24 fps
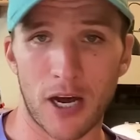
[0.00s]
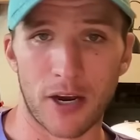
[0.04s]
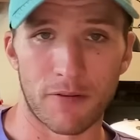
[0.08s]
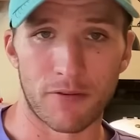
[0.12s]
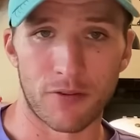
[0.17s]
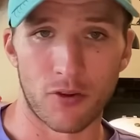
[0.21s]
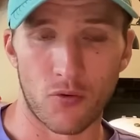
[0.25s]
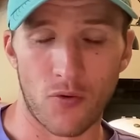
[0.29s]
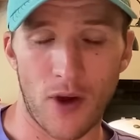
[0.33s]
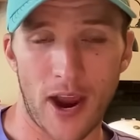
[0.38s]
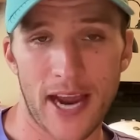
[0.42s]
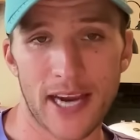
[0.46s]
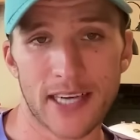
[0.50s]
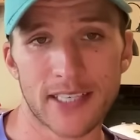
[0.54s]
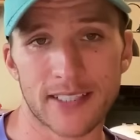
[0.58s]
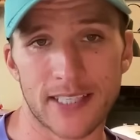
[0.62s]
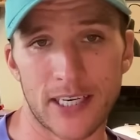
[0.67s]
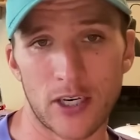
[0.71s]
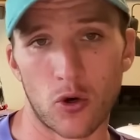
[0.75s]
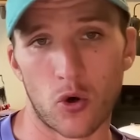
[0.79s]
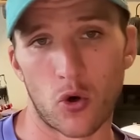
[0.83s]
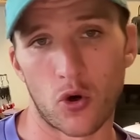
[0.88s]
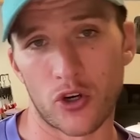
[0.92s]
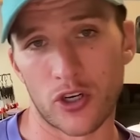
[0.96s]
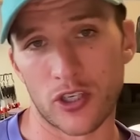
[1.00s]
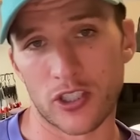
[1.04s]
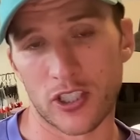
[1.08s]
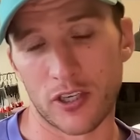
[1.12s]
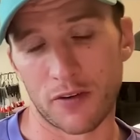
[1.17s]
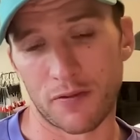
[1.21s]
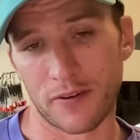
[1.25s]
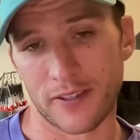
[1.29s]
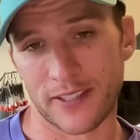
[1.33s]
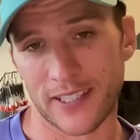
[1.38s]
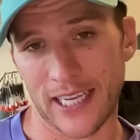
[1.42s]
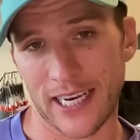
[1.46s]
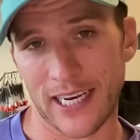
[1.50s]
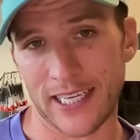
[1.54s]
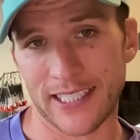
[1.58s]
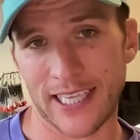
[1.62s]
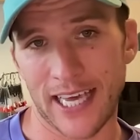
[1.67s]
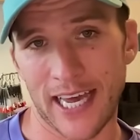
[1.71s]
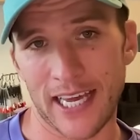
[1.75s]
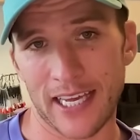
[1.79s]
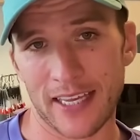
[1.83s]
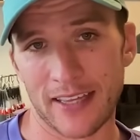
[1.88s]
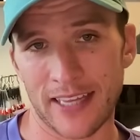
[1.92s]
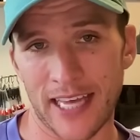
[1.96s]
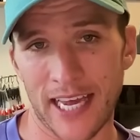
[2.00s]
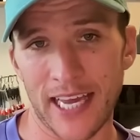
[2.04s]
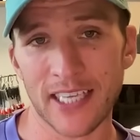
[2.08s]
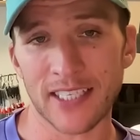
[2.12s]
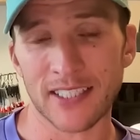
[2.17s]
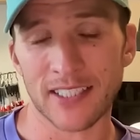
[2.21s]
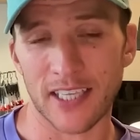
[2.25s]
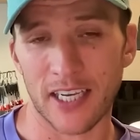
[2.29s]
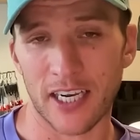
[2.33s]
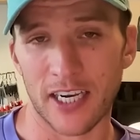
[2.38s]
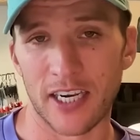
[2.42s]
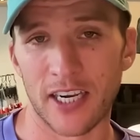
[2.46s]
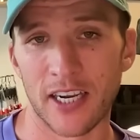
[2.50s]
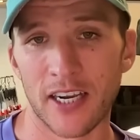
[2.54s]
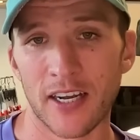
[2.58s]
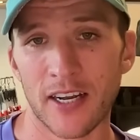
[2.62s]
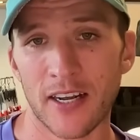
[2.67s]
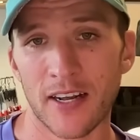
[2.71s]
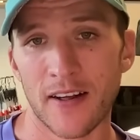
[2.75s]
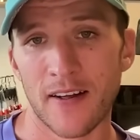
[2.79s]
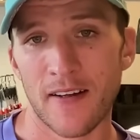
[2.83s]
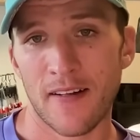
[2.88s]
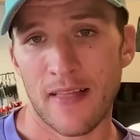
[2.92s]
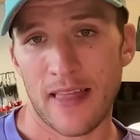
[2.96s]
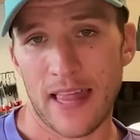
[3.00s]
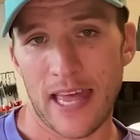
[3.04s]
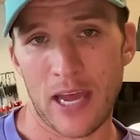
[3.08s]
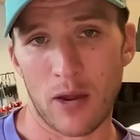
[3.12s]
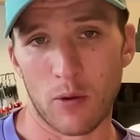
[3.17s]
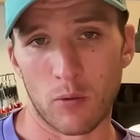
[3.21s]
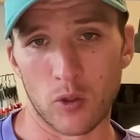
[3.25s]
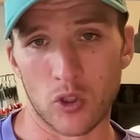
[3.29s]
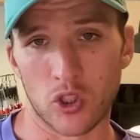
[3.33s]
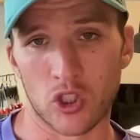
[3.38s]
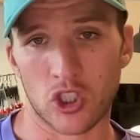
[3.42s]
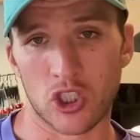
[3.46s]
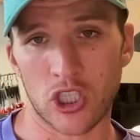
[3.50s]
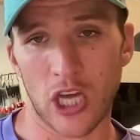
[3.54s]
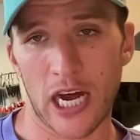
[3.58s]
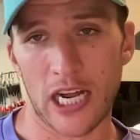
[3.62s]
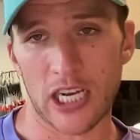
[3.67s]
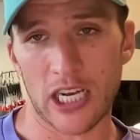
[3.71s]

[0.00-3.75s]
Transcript: of the race in order to facilitate this. And it was